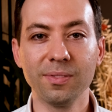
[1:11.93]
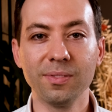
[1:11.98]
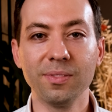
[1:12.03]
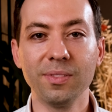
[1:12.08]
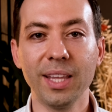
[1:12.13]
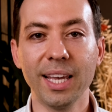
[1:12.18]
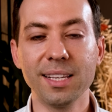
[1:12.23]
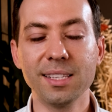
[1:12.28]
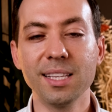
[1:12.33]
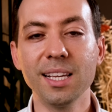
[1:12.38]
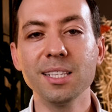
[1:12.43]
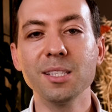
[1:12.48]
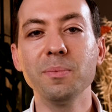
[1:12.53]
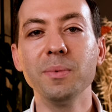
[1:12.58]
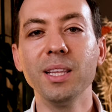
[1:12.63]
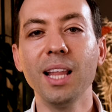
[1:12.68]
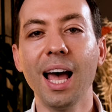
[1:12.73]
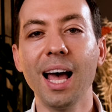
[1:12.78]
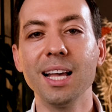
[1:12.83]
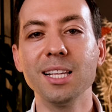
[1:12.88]
The
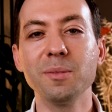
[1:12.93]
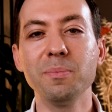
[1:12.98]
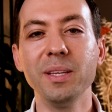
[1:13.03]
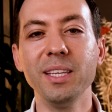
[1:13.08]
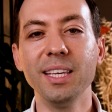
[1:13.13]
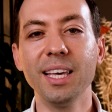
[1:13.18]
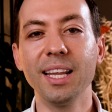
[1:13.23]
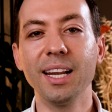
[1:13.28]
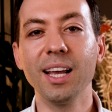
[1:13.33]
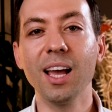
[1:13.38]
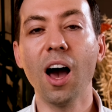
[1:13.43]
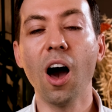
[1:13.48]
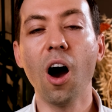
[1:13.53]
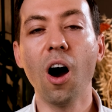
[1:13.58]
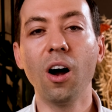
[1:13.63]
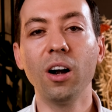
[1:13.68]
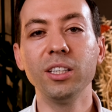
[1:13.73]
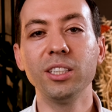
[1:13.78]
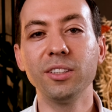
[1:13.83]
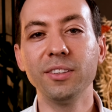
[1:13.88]
assessment has been getting
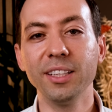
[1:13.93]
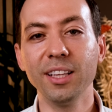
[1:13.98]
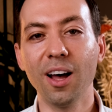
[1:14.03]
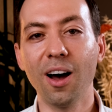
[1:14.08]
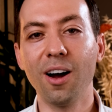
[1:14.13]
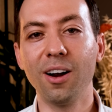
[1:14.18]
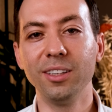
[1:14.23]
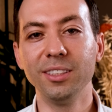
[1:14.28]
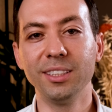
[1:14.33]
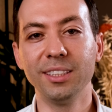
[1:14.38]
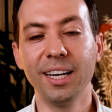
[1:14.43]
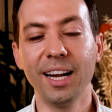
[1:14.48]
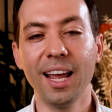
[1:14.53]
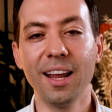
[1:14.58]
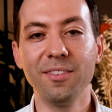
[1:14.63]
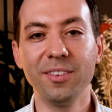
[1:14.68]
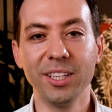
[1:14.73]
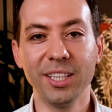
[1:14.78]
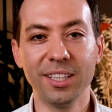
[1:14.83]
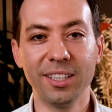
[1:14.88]
harder and harder
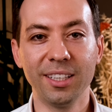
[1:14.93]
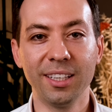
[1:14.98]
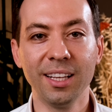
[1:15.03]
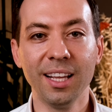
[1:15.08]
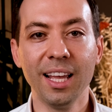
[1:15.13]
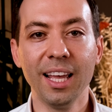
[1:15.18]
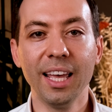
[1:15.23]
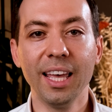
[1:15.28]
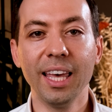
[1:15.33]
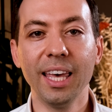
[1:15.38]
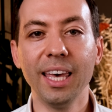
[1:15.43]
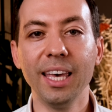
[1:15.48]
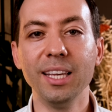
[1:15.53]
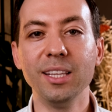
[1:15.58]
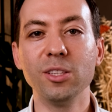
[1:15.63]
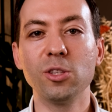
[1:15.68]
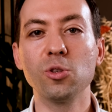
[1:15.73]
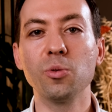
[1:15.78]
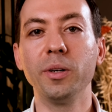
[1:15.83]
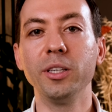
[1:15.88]
every year.
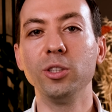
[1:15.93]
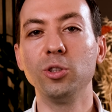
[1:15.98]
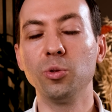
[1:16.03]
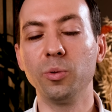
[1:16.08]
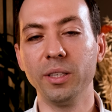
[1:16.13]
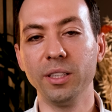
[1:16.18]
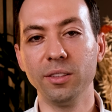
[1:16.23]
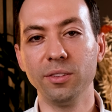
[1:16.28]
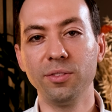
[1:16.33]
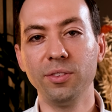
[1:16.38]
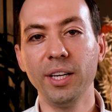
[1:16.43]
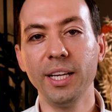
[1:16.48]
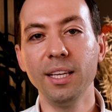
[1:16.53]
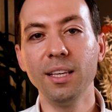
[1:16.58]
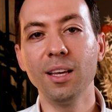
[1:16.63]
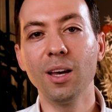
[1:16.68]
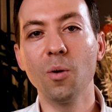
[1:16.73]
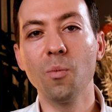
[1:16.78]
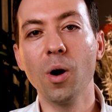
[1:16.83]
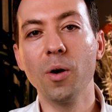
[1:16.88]
In 2023,
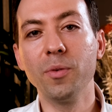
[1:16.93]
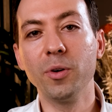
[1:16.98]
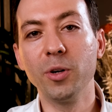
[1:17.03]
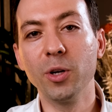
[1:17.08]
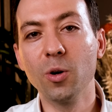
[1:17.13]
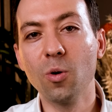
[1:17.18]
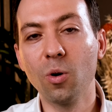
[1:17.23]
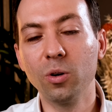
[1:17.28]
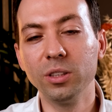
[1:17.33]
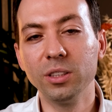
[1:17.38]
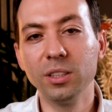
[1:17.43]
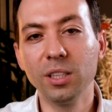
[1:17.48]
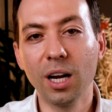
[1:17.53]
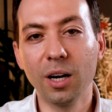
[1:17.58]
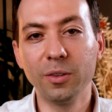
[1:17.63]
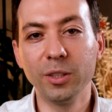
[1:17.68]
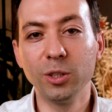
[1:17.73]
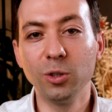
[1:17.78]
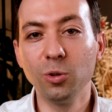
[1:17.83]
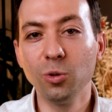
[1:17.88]
when we recorded
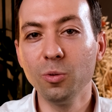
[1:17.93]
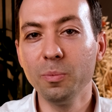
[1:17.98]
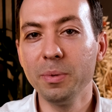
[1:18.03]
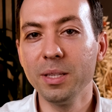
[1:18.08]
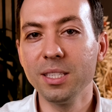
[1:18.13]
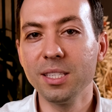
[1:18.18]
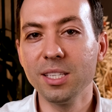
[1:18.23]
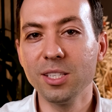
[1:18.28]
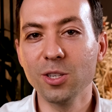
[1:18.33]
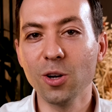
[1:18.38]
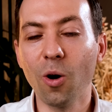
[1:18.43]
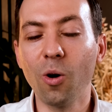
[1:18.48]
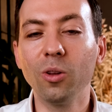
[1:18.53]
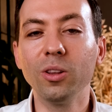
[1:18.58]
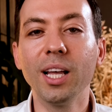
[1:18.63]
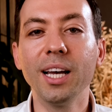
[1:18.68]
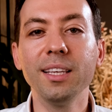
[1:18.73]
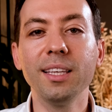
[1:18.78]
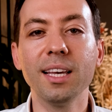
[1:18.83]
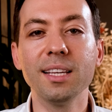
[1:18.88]
our two BCG
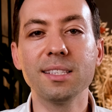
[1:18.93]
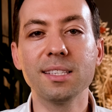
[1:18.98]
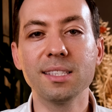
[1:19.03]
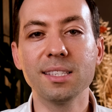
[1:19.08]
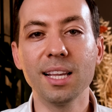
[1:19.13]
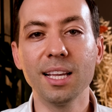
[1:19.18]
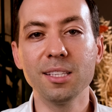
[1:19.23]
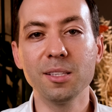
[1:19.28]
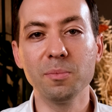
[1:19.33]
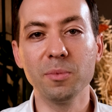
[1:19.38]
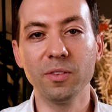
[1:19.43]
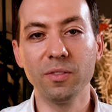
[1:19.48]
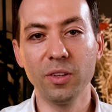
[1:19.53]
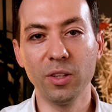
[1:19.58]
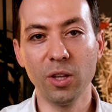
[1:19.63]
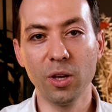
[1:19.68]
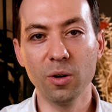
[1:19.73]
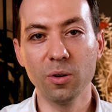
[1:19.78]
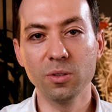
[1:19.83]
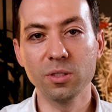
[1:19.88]
Online Case Assessment
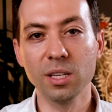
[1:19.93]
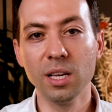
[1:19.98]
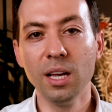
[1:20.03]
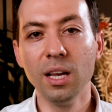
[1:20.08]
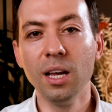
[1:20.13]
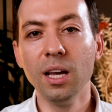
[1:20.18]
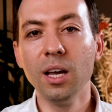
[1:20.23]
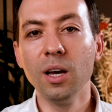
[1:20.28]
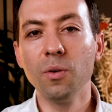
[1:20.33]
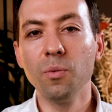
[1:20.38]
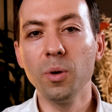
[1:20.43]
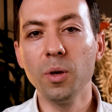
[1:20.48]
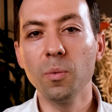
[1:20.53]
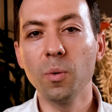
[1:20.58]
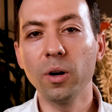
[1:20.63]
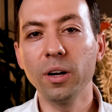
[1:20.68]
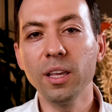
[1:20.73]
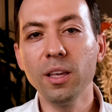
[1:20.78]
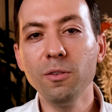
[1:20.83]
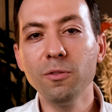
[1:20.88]
videos, we
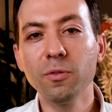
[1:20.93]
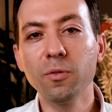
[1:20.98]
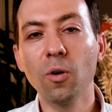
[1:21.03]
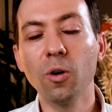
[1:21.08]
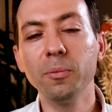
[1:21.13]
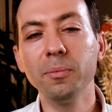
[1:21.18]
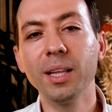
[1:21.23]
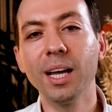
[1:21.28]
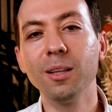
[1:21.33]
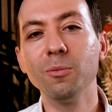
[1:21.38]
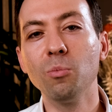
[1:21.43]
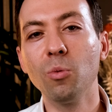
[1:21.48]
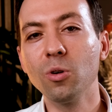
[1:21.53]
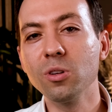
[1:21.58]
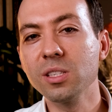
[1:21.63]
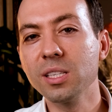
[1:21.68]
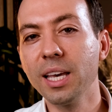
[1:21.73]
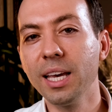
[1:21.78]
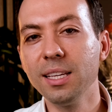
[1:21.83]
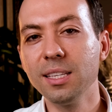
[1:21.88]
were informed that
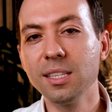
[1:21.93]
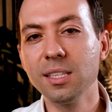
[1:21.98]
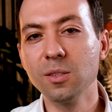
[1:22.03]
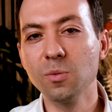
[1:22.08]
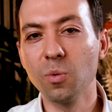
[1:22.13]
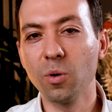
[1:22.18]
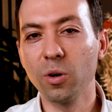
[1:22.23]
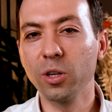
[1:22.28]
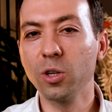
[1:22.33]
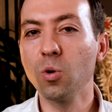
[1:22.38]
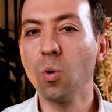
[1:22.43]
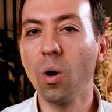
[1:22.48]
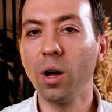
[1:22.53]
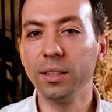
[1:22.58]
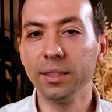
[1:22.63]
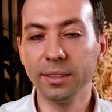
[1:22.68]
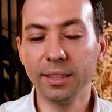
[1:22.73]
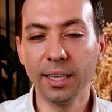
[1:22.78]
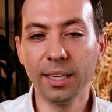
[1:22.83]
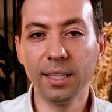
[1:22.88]
most cases were
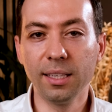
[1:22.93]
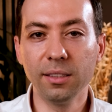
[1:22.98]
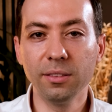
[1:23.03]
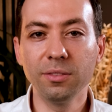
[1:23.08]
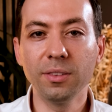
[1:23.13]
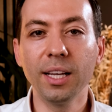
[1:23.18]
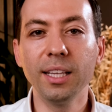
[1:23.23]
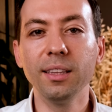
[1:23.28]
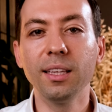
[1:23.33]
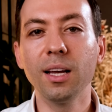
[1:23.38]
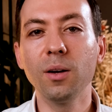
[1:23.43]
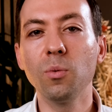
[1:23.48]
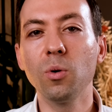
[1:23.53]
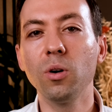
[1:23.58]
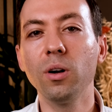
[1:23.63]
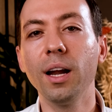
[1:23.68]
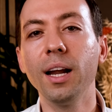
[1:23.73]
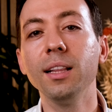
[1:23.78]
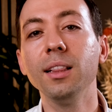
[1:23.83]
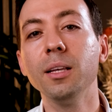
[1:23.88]
qualitative and there
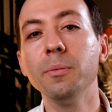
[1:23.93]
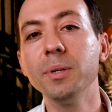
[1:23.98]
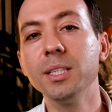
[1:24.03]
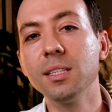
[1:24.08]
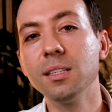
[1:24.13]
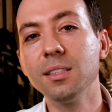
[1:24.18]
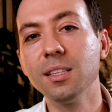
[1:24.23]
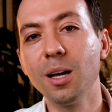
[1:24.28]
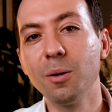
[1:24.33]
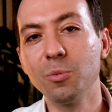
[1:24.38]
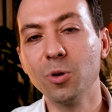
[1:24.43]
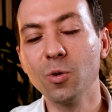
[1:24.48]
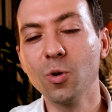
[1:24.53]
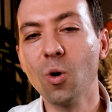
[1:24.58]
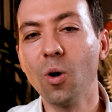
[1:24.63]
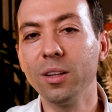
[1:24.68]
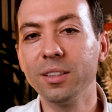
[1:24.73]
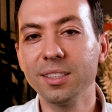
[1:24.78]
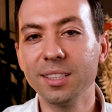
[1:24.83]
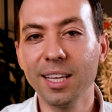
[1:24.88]
were a limited number of
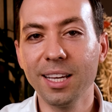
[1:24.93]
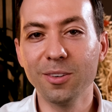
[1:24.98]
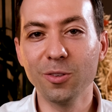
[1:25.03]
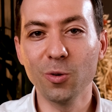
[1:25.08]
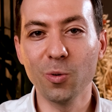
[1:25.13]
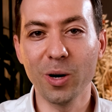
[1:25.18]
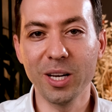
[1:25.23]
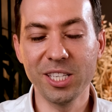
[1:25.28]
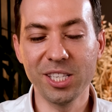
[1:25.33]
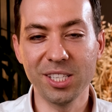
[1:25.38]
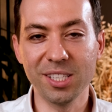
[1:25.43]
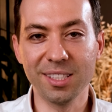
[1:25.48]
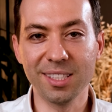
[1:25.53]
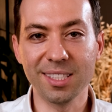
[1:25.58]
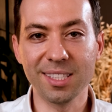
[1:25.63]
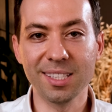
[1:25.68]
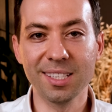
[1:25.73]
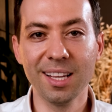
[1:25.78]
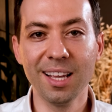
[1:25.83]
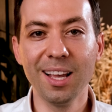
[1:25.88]
quantitative
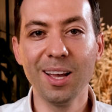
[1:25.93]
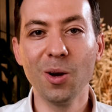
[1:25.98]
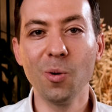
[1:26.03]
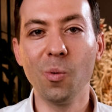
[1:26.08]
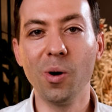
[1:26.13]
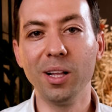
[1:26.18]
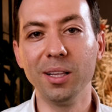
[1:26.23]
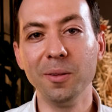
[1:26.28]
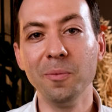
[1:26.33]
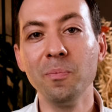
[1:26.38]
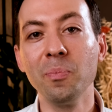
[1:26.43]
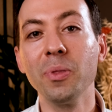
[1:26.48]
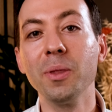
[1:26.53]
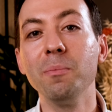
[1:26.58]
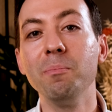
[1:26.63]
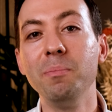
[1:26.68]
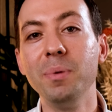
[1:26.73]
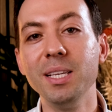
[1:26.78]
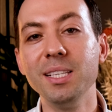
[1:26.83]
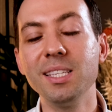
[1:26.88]
questions. Well,
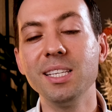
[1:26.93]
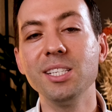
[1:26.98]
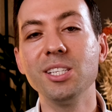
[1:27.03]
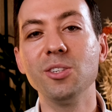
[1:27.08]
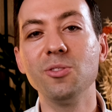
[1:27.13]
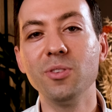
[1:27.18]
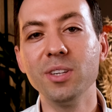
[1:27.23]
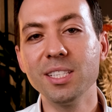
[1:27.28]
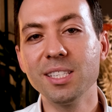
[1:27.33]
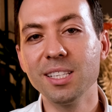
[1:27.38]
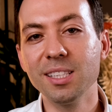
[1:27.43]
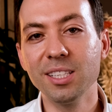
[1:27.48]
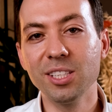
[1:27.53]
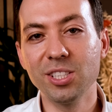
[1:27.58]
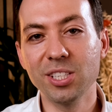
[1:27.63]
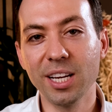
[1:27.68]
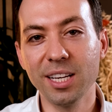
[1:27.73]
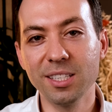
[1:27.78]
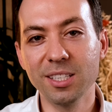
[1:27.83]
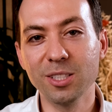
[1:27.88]
BCG recently
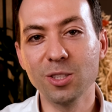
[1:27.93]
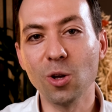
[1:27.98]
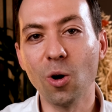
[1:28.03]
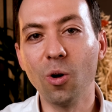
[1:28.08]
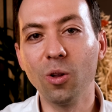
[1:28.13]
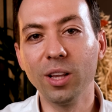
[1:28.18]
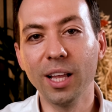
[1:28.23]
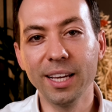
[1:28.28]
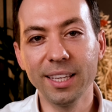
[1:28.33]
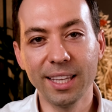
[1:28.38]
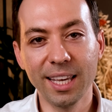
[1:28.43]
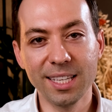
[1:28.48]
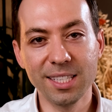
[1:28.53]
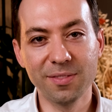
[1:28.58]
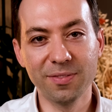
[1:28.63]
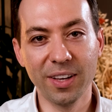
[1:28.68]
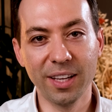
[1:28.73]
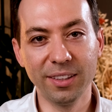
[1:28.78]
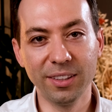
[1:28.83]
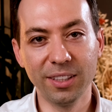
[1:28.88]
changed its online case
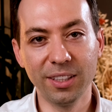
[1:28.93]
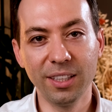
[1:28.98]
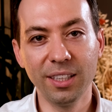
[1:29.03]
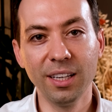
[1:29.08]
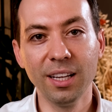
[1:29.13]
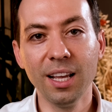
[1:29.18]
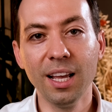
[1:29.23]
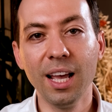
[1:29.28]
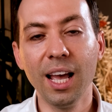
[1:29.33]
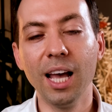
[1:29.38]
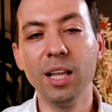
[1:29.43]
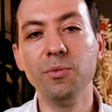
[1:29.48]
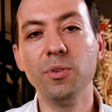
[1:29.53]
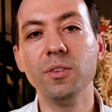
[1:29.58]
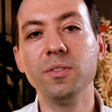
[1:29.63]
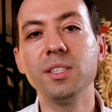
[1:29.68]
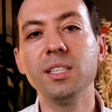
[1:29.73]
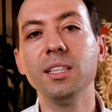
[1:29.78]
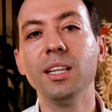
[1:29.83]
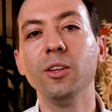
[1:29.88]
vendor, and
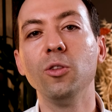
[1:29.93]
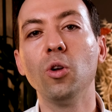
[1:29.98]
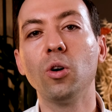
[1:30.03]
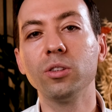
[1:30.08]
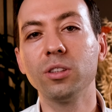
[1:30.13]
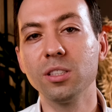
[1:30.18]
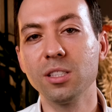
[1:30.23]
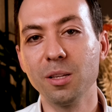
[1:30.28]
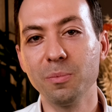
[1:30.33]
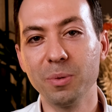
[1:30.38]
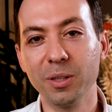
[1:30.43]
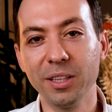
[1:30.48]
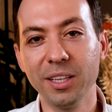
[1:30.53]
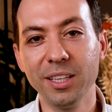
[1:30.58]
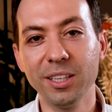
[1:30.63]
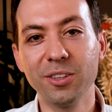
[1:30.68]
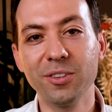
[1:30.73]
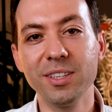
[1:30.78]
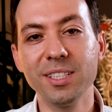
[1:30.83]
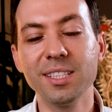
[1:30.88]
we've seen a noticeable
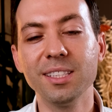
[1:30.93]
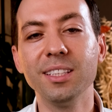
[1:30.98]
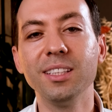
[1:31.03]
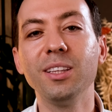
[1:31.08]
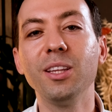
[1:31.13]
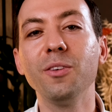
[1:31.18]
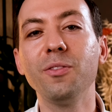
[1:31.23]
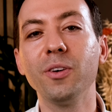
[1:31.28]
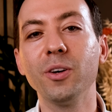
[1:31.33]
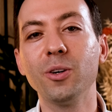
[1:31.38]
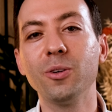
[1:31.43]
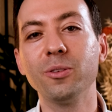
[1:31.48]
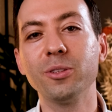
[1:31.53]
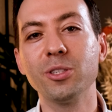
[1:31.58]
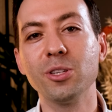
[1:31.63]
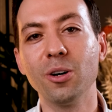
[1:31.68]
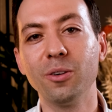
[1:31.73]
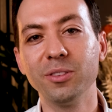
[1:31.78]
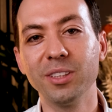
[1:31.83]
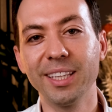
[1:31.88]
increase in the
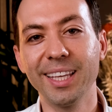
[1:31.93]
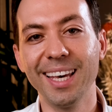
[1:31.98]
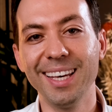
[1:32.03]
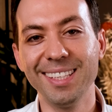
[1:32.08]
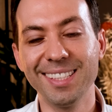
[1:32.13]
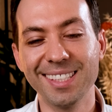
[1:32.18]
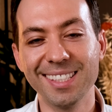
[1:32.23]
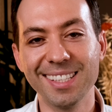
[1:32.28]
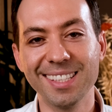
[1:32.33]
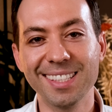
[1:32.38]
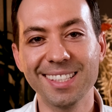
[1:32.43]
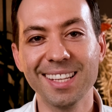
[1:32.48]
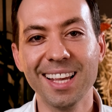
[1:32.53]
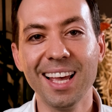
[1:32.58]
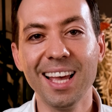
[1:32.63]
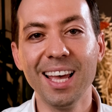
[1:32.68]
difficulty of the cases.